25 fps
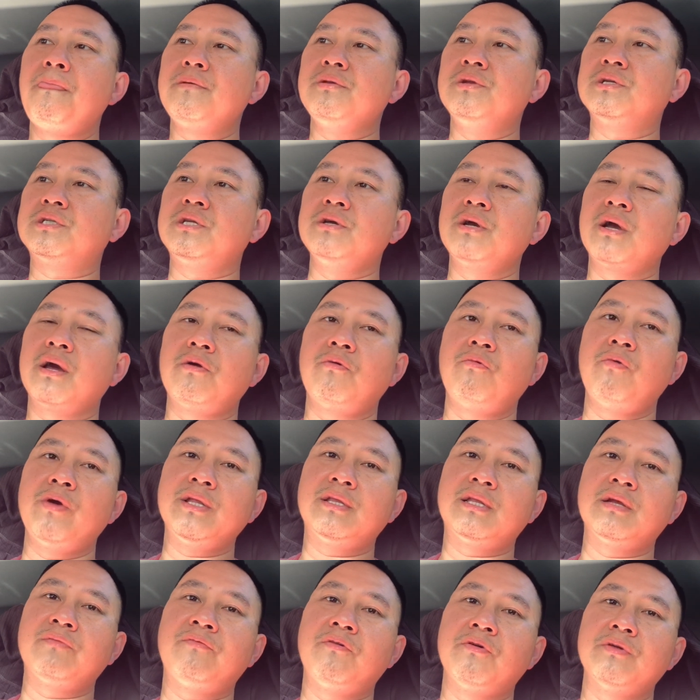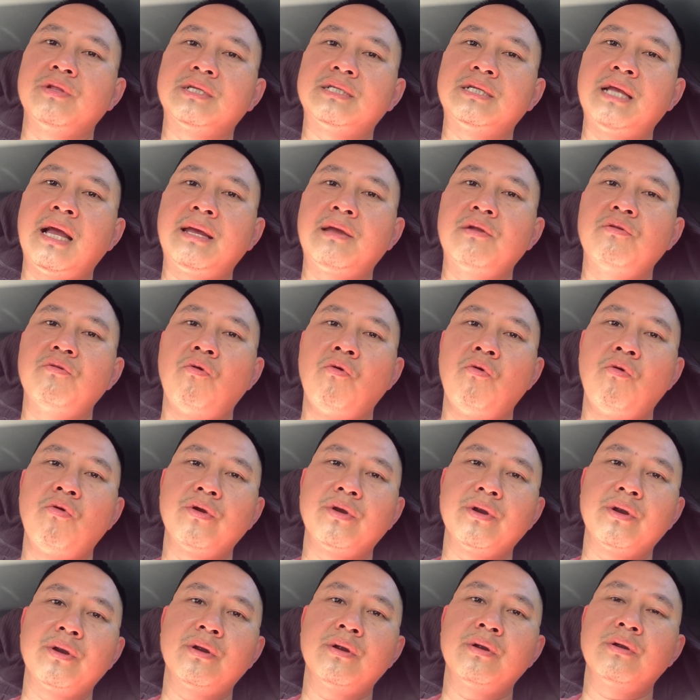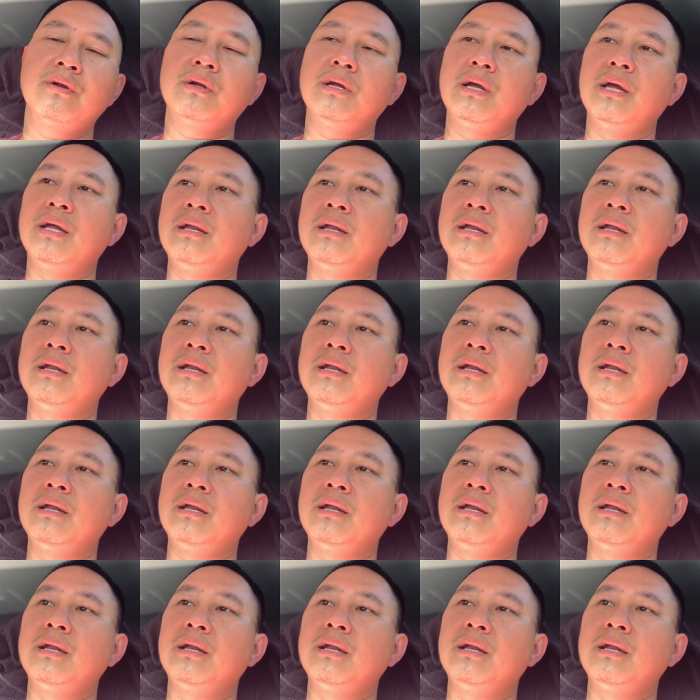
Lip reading: you still got to wait for the second order.